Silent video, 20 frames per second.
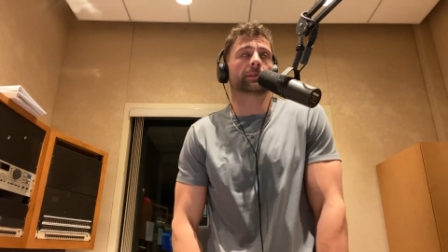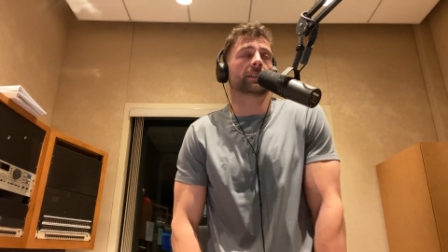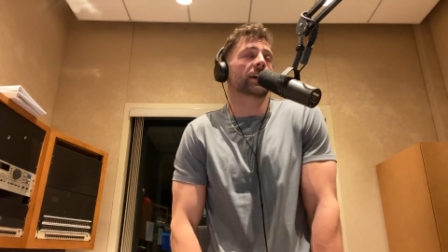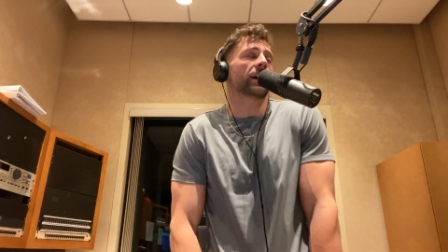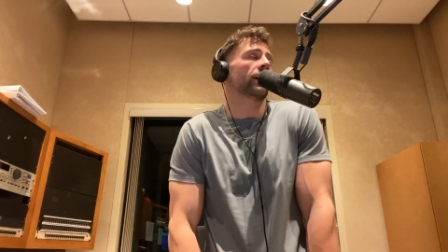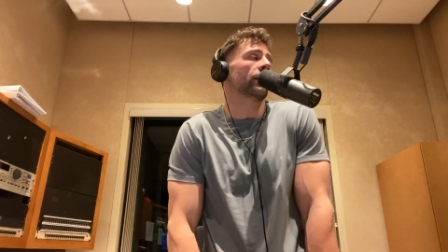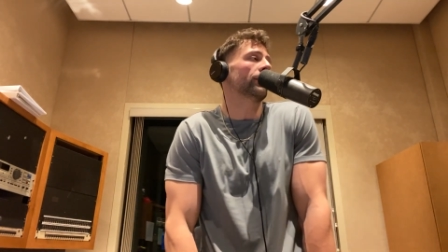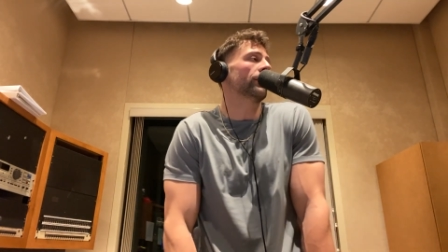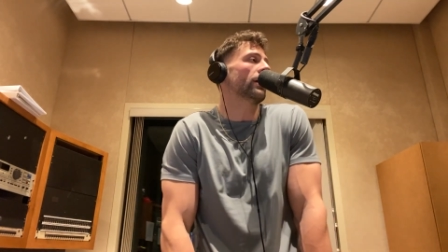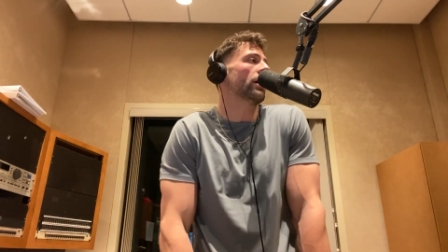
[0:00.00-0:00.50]

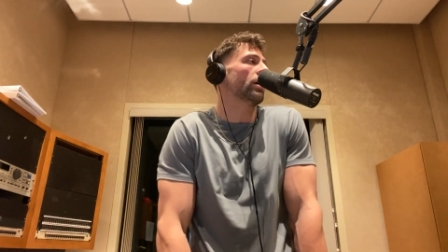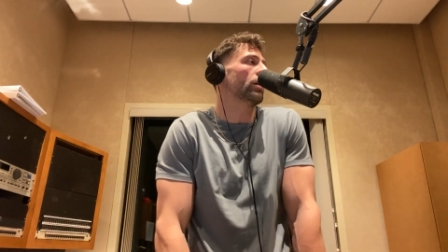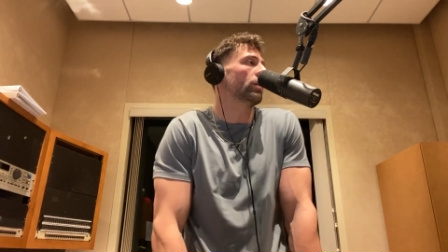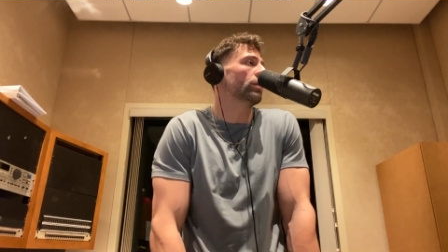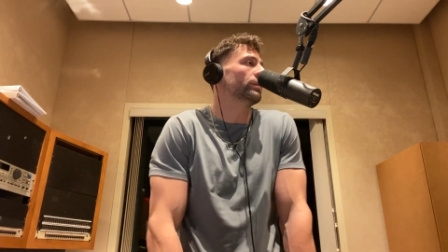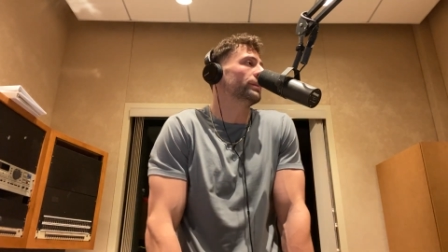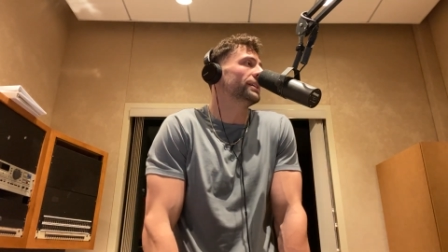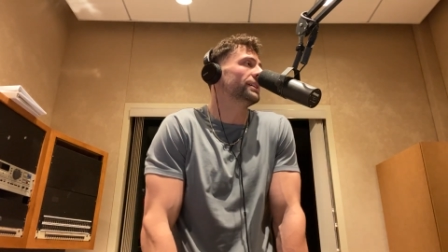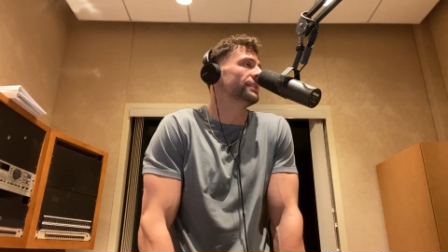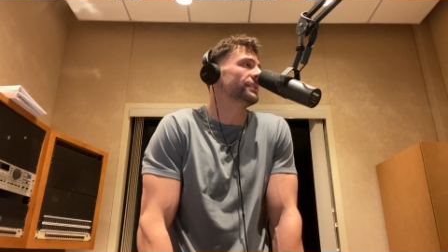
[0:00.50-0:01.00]
Tell the
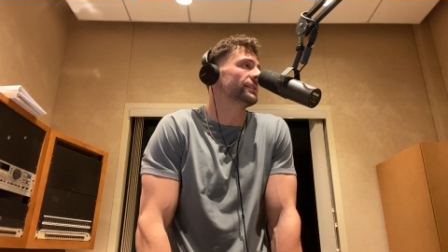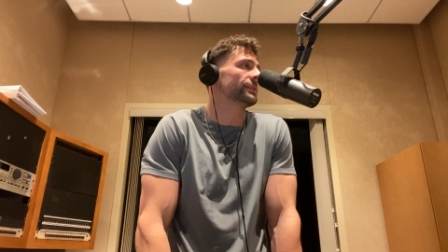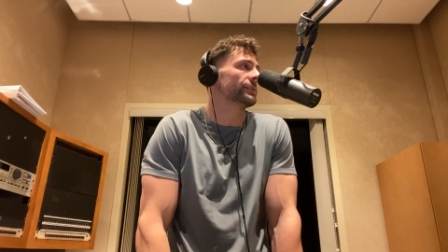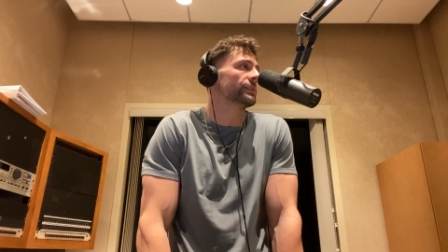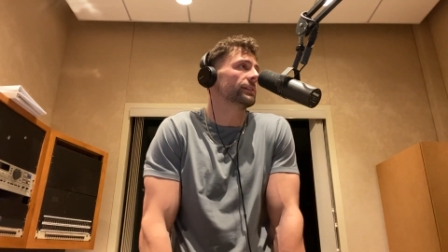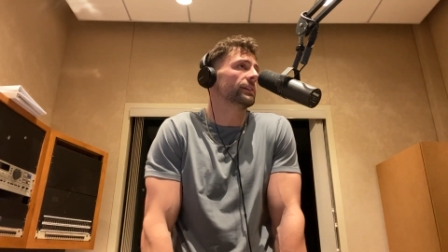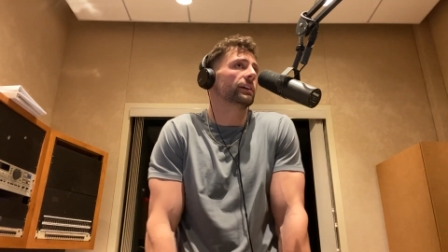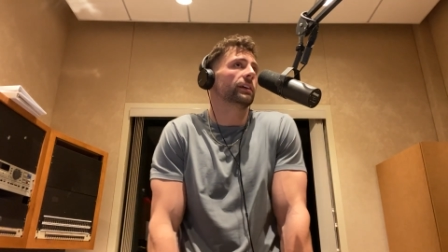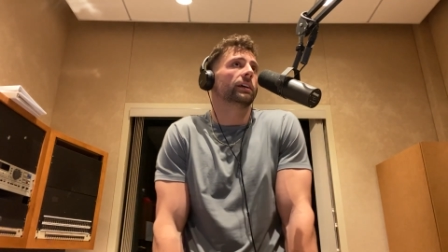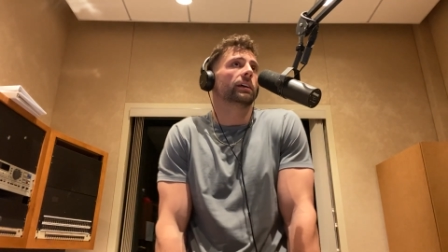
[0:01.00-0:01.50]
homies
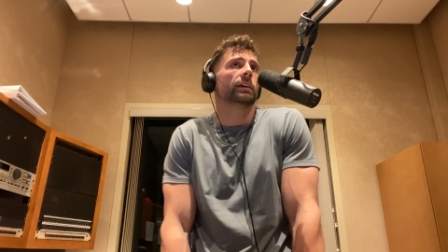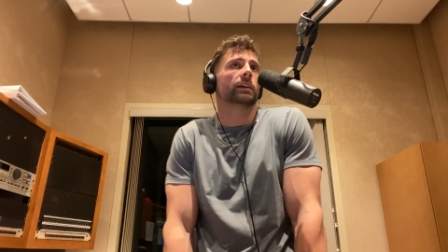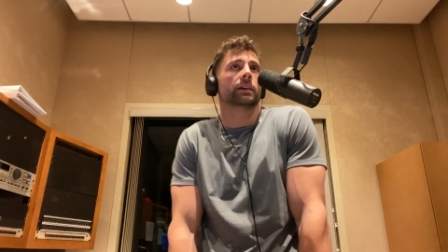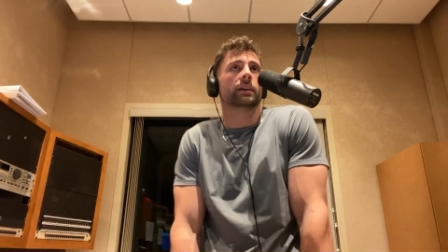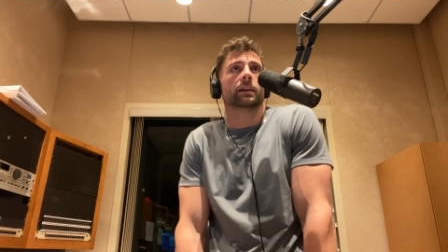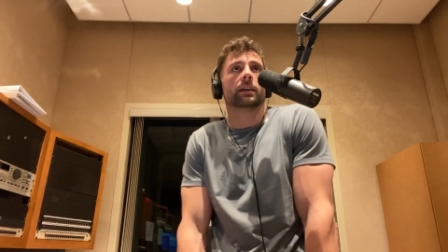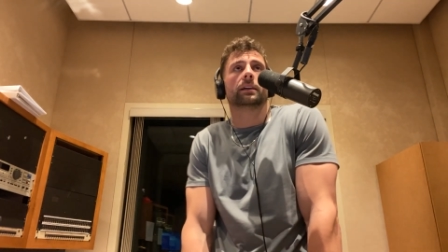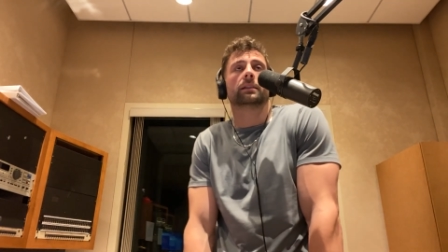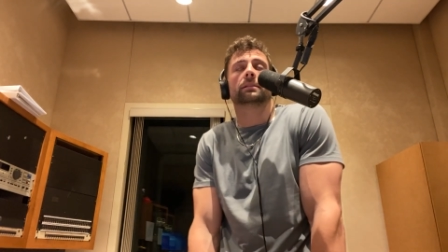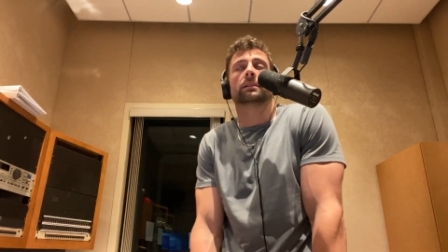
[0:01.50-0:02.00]

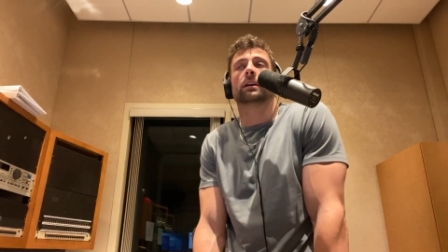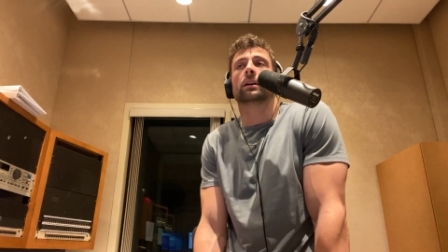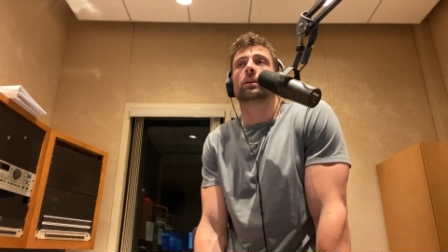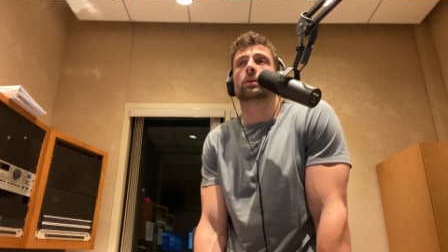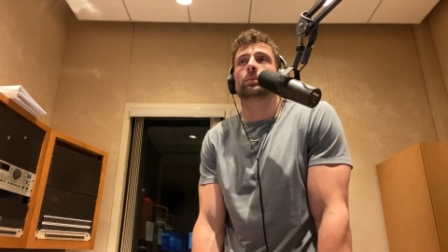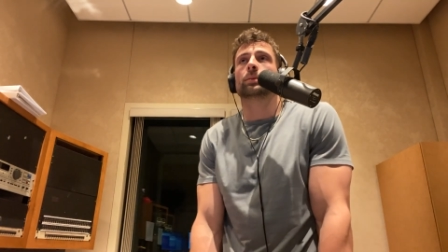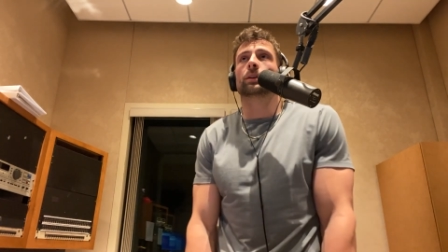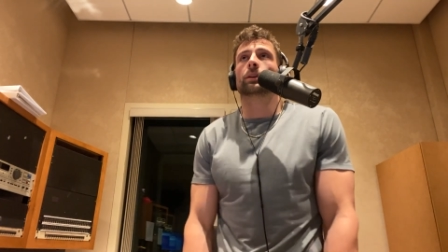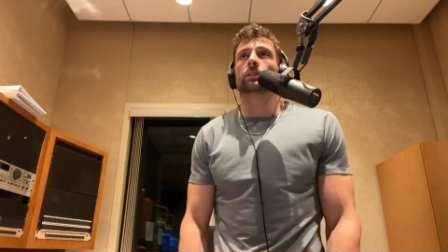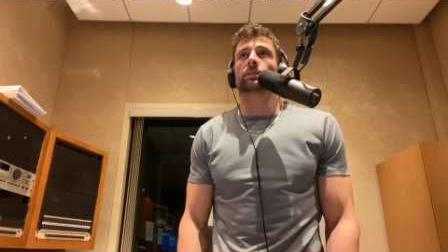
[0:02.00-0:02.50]
and the
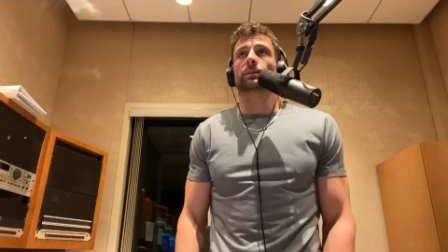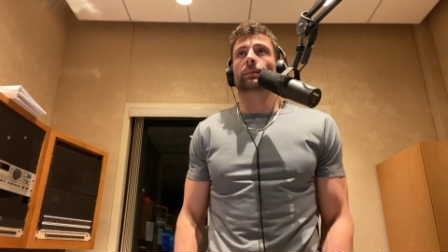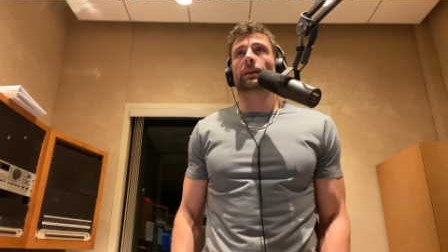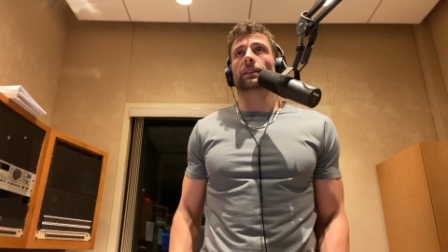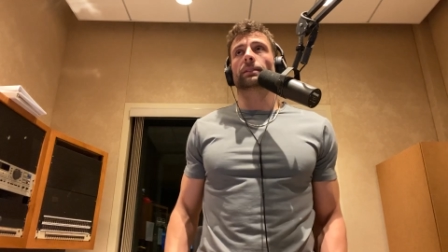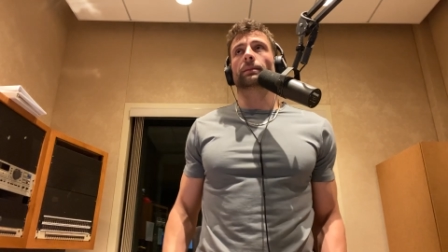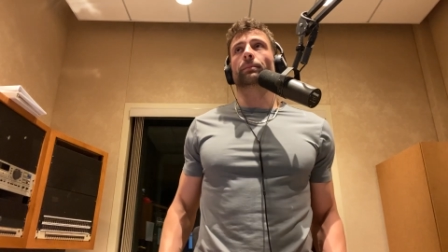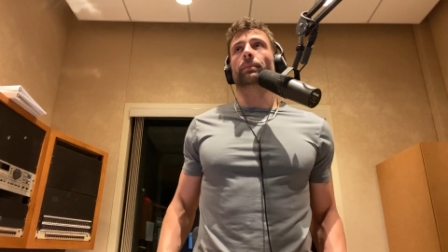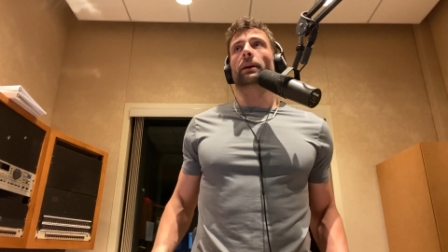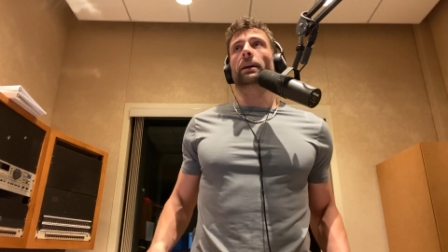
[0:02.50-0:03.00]
homegirls
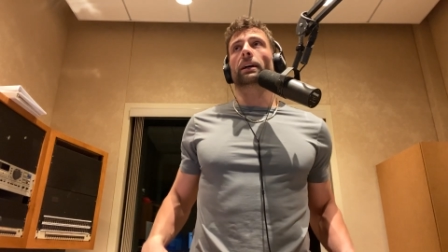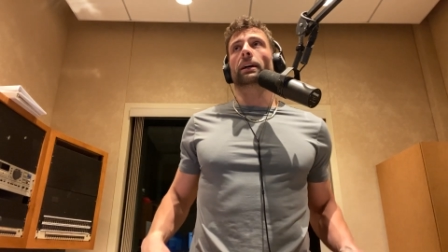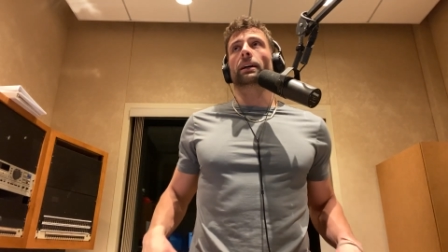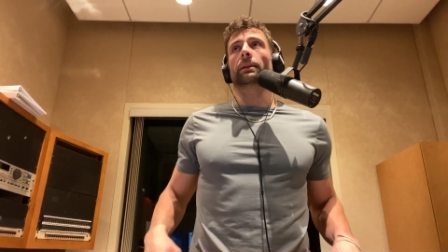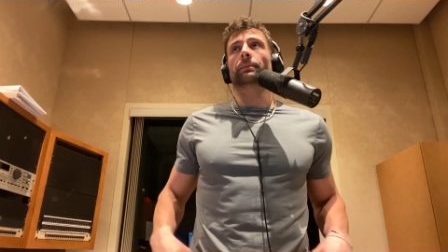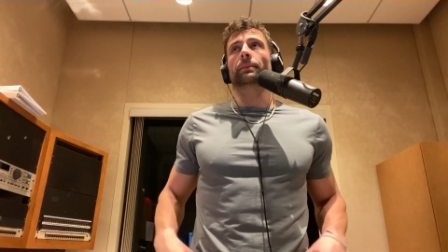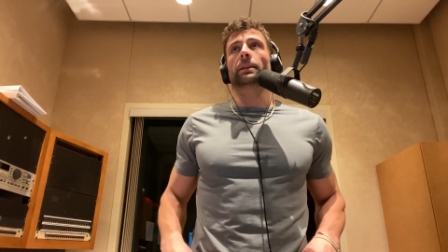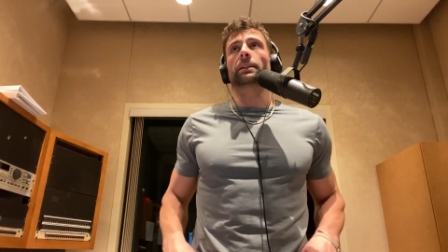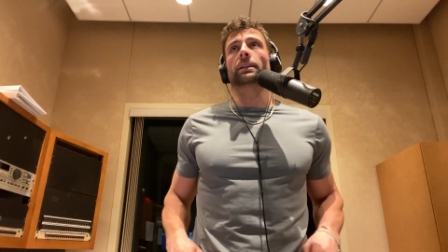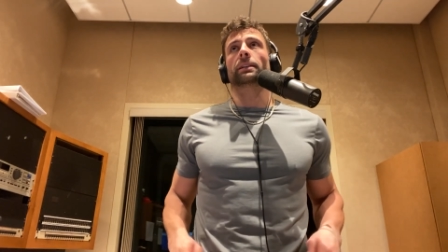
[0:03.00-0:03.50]
about the
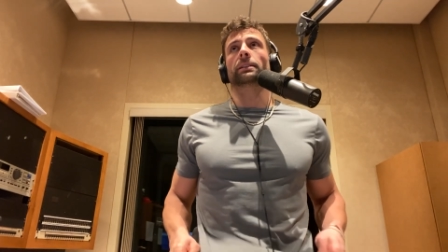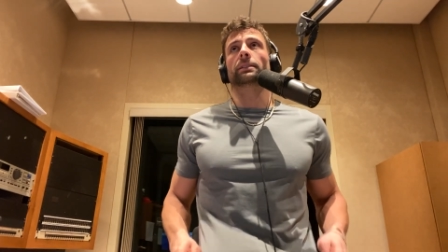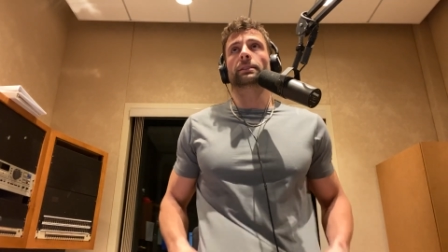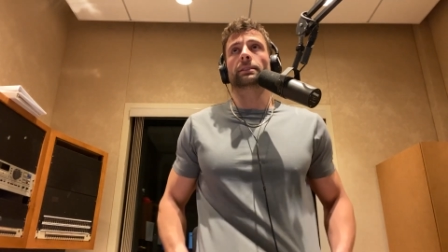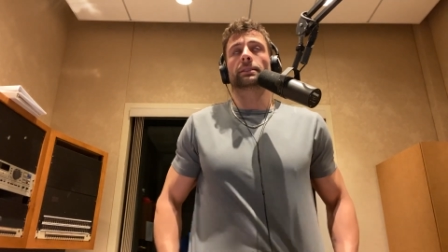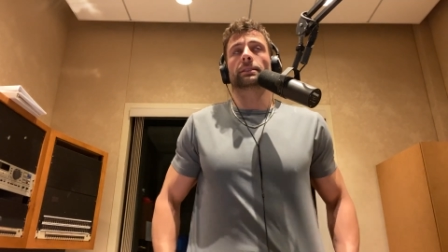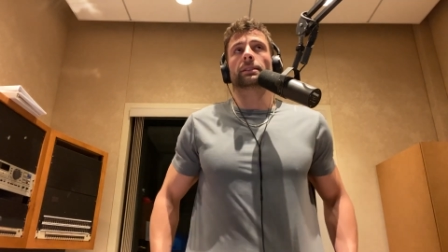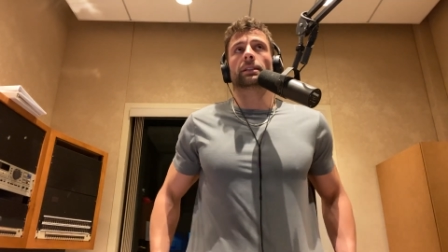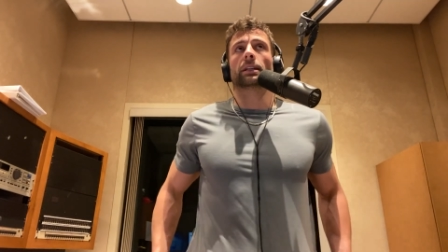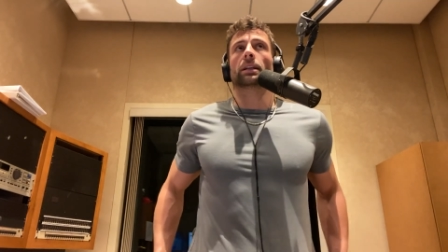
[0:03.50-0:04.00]
pod
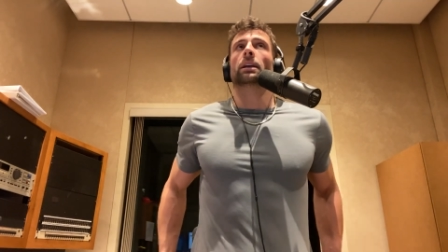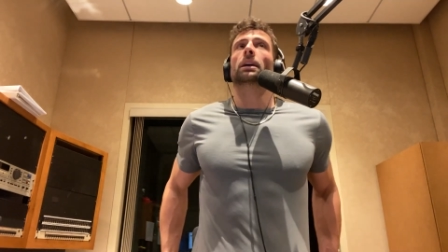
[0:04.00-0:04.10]
because